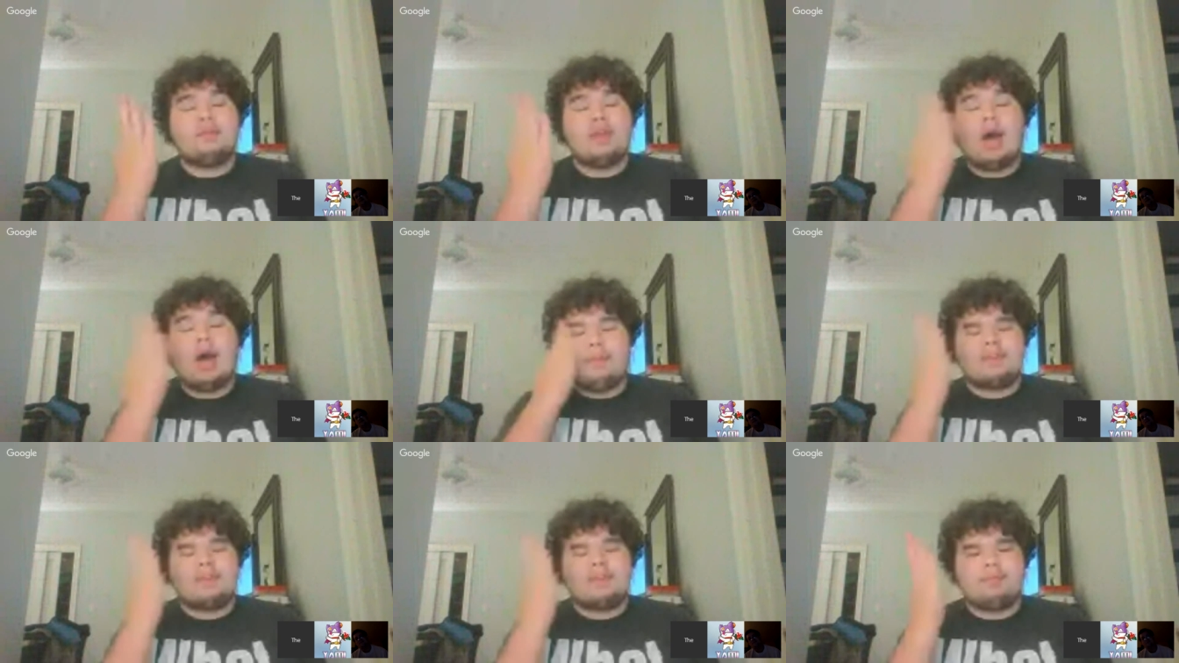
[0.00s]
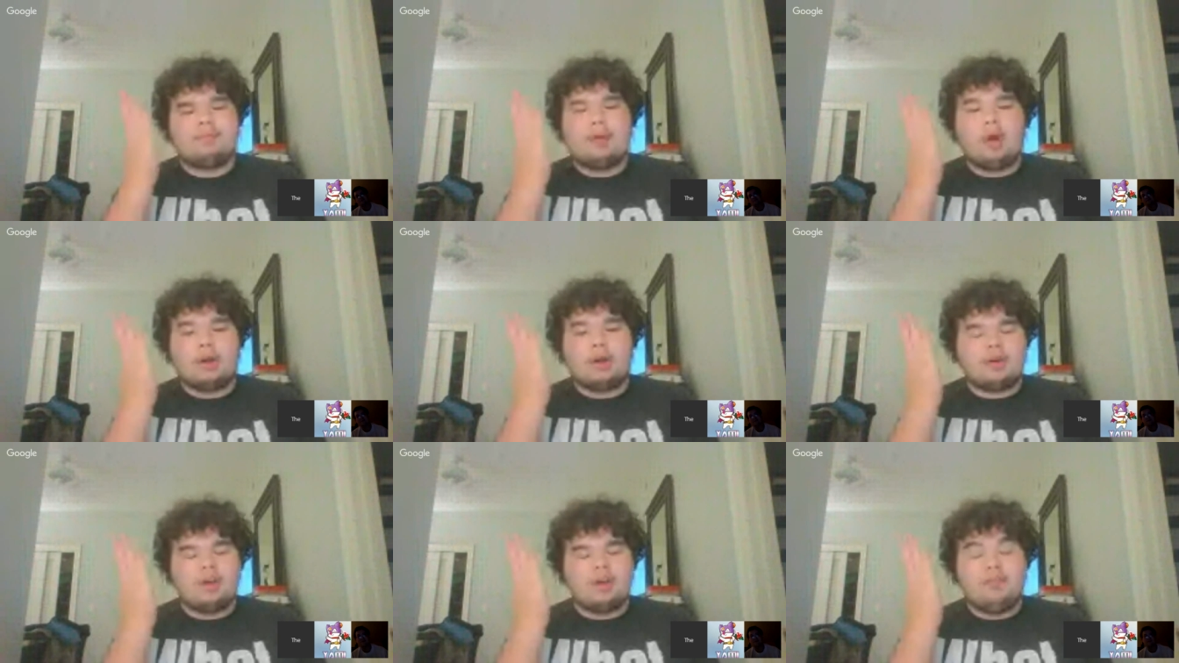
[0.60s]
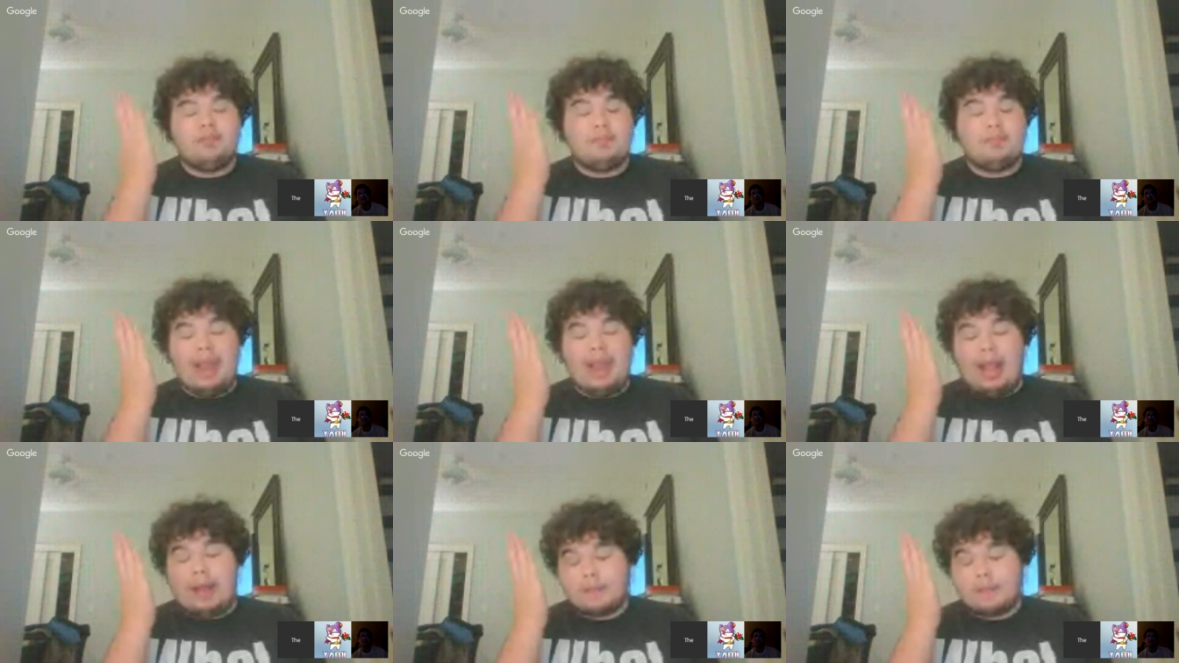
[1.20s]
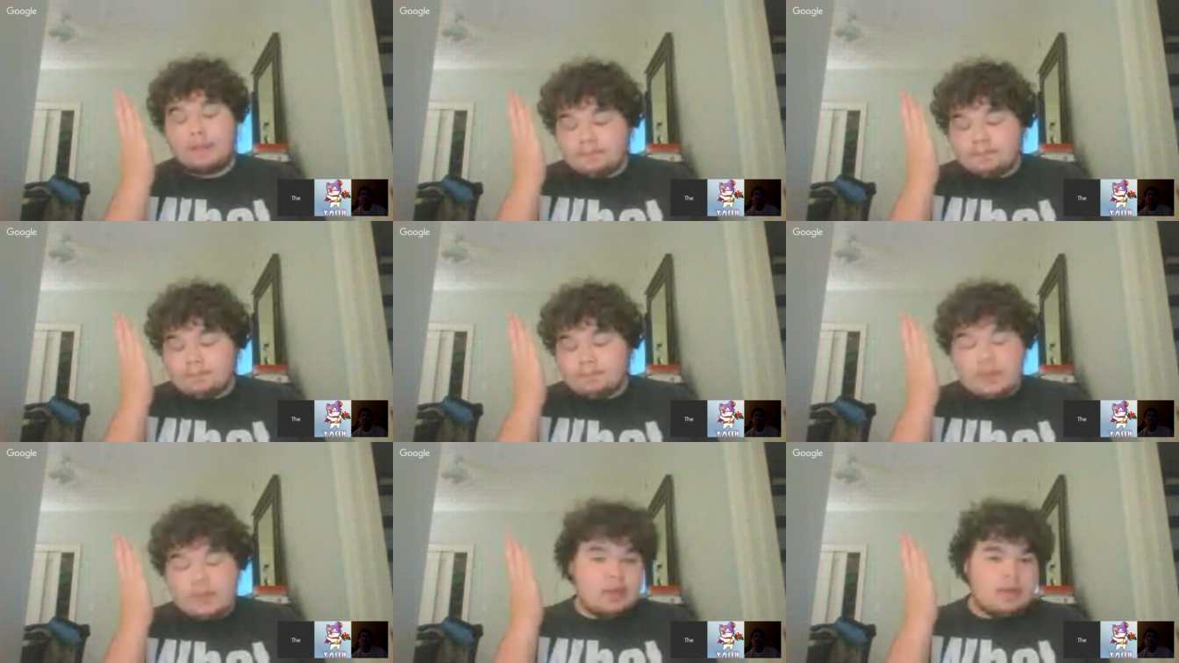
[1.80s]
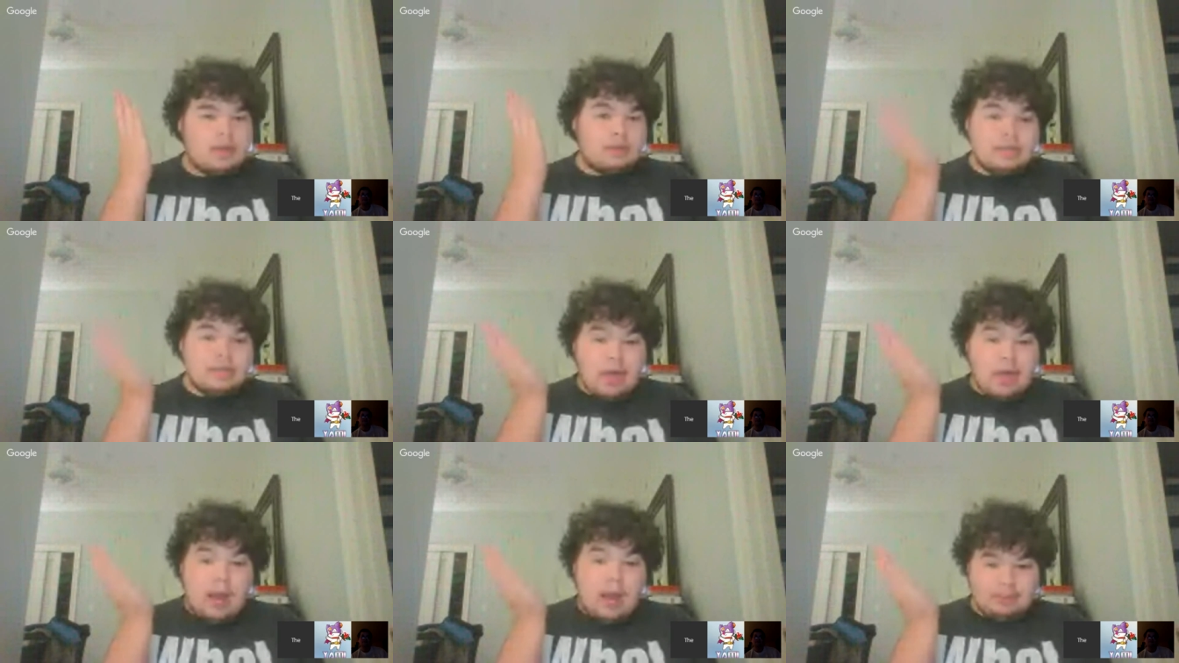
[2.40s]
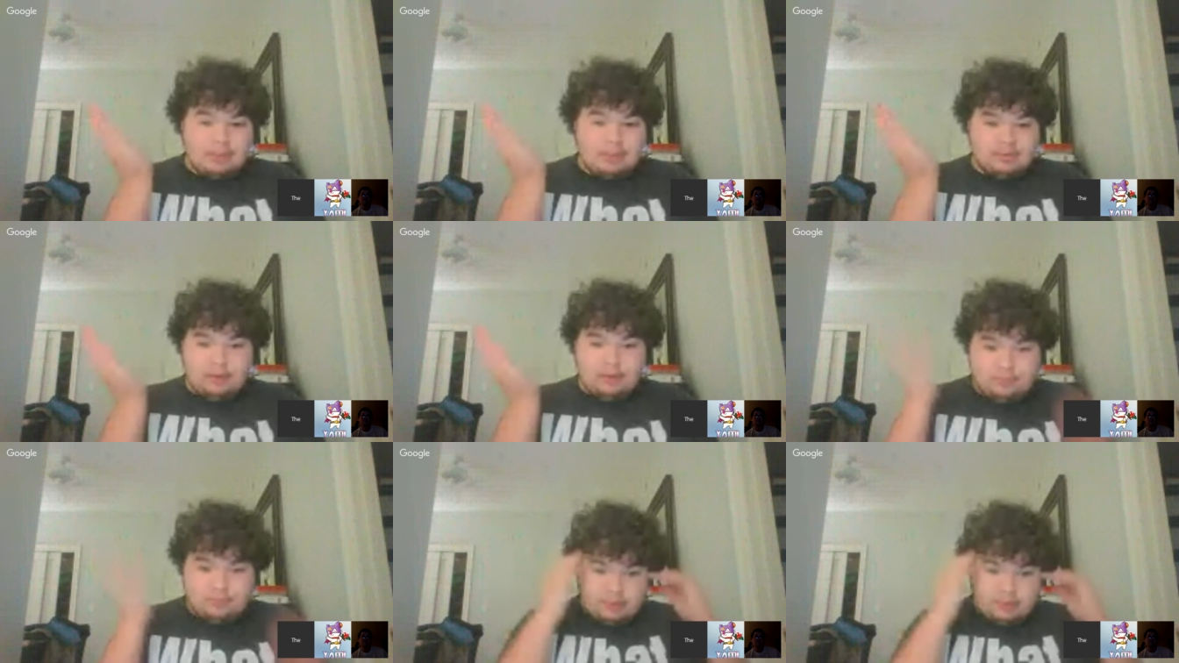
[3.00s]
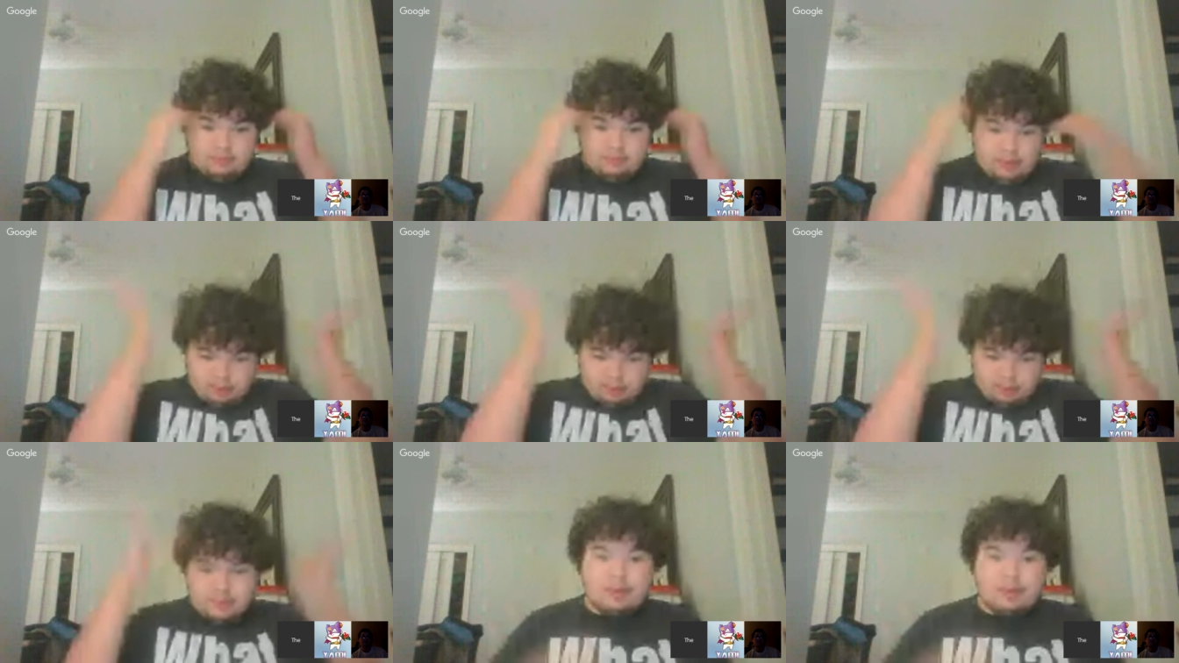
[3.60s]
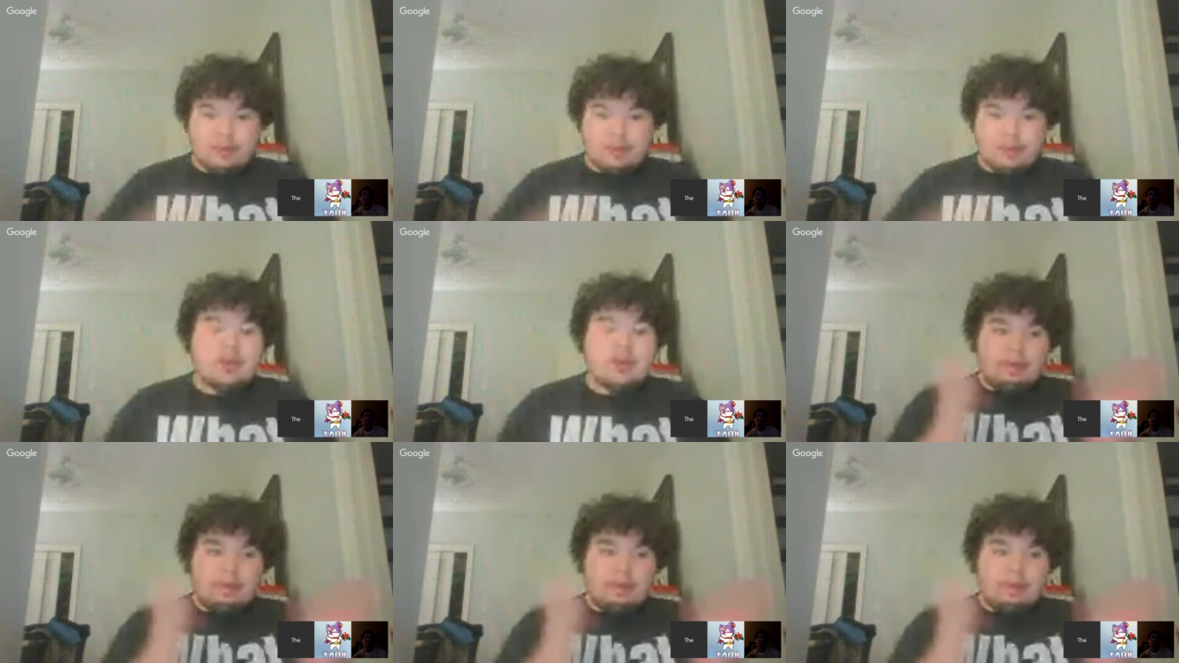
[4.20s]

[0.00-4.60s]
toppest part of my head, the toppest of its parts.